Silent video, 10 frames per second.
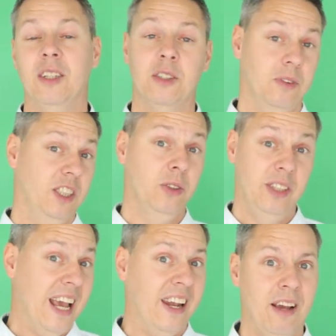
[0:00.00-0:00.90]
which you
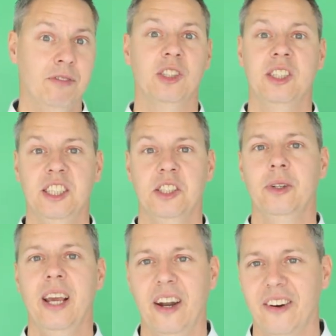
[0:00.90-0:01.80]
then have to stitch
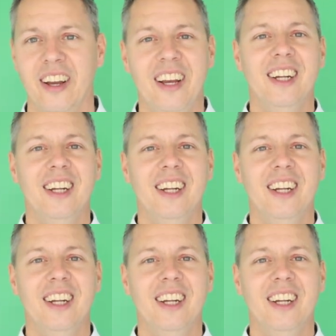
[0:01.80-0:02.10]
together.